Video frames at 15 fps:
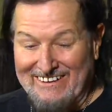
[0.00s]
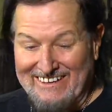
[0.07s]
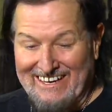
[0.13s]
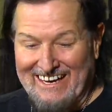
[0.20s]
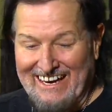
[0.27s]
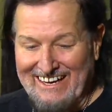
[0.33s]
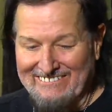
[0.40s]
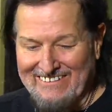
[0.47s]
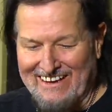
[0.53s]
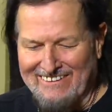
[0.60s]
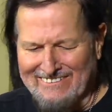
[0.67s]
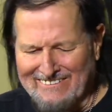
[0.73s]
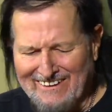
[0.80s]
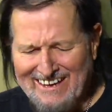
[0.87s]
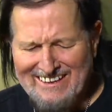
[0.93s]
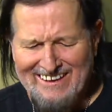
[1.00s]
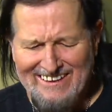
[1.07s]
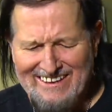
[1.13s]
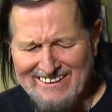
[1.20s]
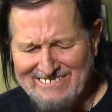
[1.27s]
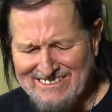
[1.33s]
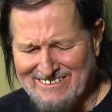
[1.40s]
real name now. Greg, I
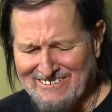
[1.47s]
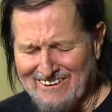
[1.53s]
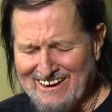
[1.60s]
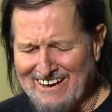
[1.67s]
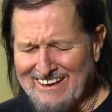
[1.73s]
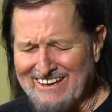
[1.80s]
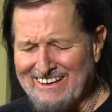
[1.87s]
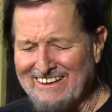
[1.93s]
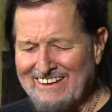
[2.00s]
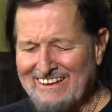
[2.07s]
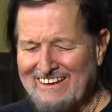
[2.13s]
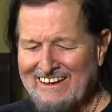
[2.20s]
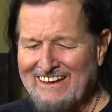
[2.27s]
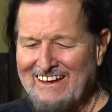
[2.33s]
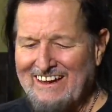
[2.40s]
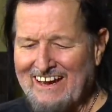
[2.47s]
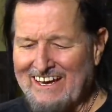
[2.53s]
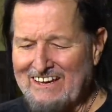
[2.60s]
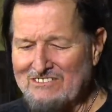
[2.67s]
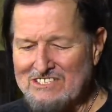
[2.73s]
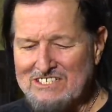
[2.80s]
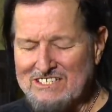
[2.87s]
think it was Greg. And
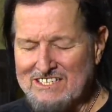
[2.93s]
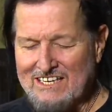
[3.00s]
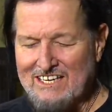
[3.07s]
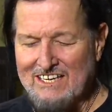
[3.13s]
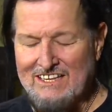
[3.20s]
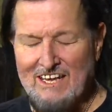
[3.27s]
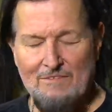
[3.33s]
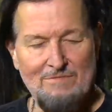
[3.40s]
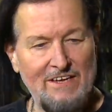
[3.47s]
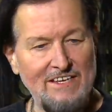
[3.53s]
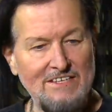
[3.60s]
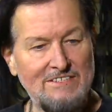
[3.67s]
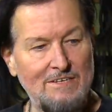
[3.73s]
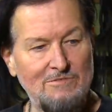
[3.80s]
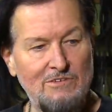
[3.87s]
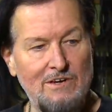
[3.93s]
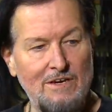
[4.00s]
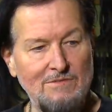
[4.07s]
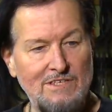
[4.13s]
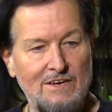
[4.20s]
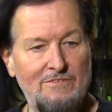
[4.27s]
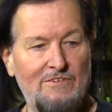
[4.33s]
he was just a kid that played some
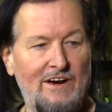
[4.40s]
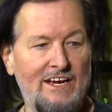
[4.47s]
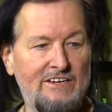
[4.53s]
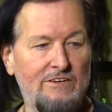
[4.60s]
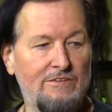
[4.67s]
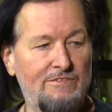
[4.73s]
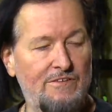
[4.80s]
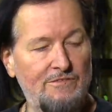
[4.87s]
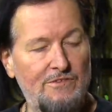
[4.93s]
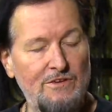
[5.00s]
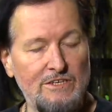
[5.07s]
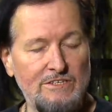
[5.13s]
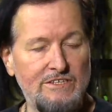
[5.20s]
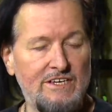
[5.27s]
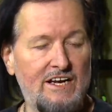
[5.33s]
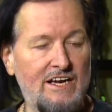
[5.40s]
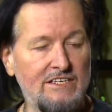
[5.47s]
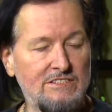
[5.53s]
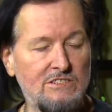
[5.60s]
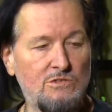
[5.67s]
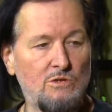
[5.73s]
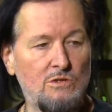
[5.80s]
drums that Frank knew from Fullerton
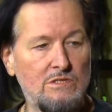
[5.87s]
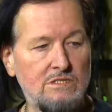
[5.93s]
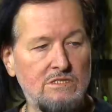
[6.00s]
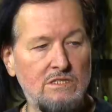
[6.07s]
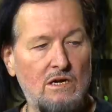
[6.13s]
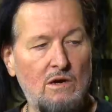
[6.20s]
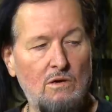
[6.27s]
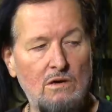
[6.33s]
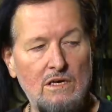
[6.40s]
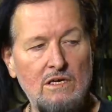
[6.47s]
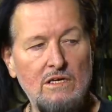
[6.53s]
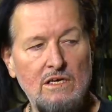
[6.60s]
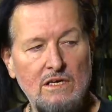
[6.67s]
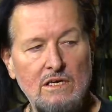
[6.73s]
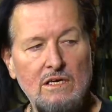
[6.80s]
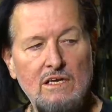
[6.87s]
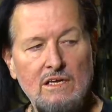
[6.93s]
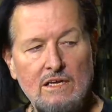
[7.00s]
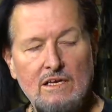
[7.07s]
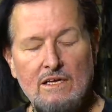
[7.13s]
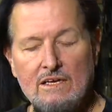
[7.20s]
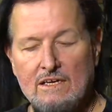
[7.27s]
High School. So,
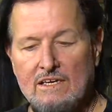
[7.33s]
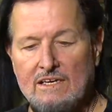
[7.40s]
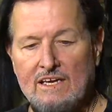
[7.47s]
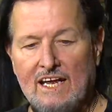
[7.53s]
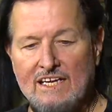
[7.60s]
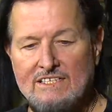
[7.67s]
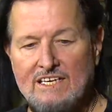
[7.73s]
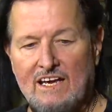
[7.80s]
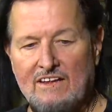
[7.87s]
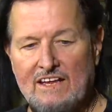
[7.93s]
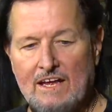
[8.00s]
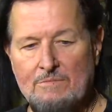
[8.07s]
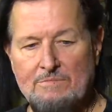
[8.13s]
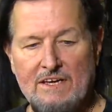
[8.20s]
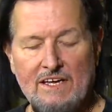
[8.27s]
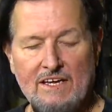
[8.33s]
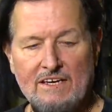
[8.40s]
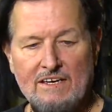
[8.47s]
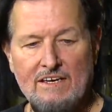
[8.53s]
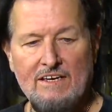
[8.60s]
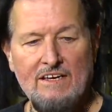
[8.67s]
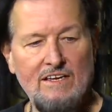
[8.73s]
and that's how that
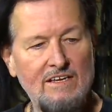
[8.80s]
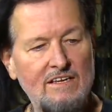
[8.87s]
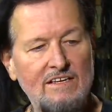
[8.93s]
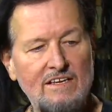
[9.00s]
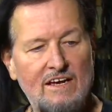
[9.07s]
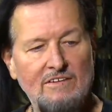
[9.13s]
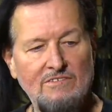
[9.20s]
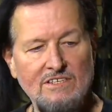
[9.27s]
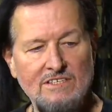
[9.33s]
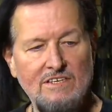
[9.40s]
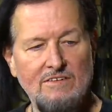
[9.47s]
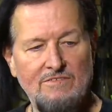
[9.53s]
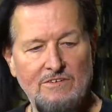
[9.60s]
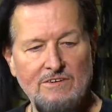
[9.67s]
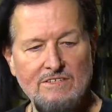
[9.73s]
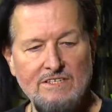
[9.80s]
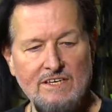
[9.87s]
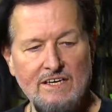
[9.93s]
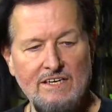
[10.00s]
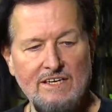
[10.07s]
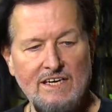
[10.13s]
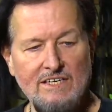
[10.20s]
band that was the first
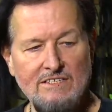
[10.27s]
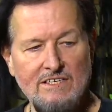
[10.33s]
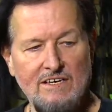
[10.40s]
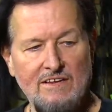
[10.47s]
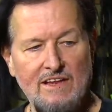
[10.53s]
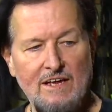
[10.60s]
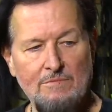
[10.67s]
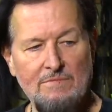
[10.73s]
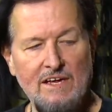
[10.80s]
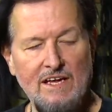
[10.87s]
incantation of that